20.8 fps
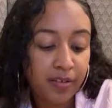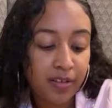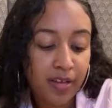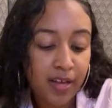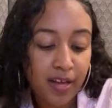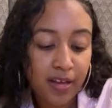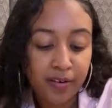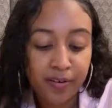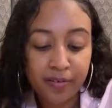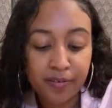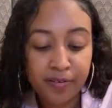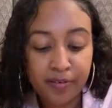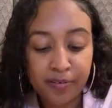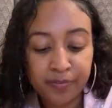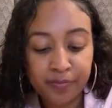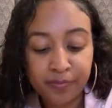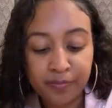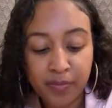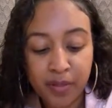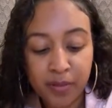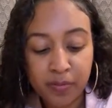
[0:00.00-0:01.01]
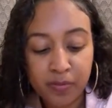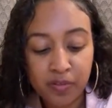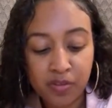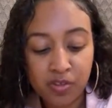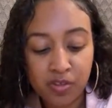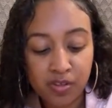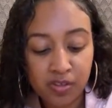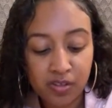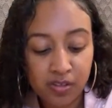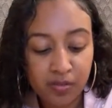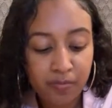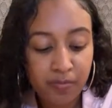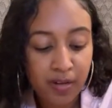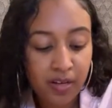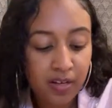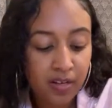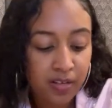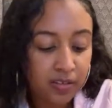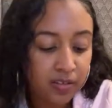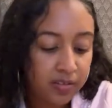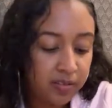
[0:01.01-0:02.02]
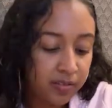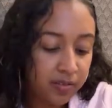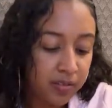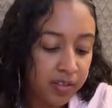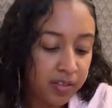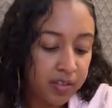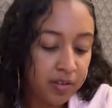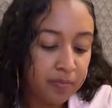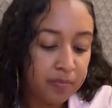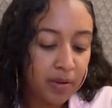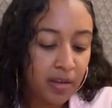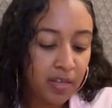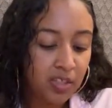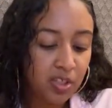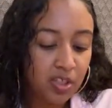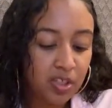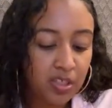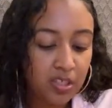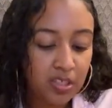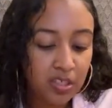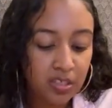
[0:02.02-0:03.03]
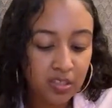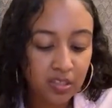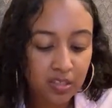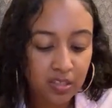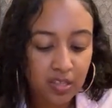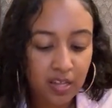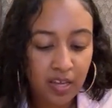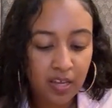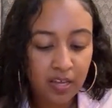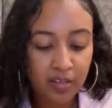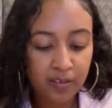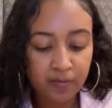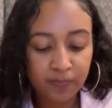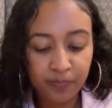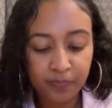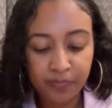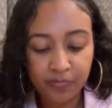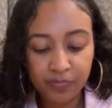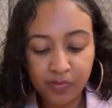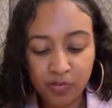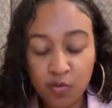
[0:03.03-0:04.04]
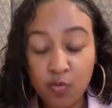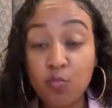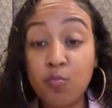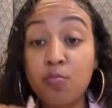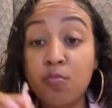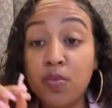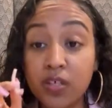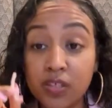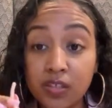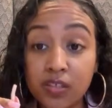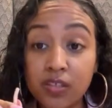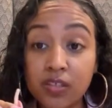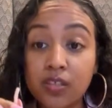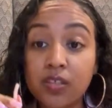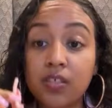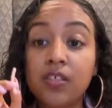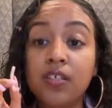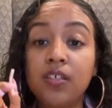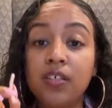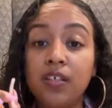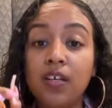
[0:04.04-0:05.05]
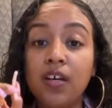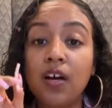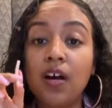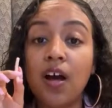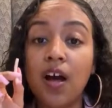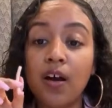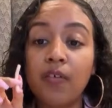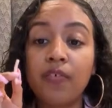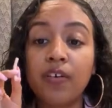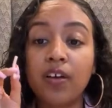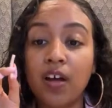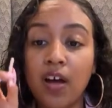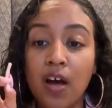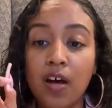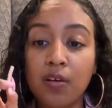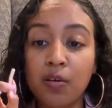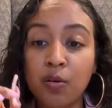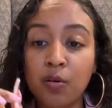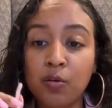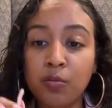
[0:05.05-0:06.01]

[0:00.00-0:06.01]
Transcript: I don't know. Maybe it's just in my genes. Like you must eat avocado.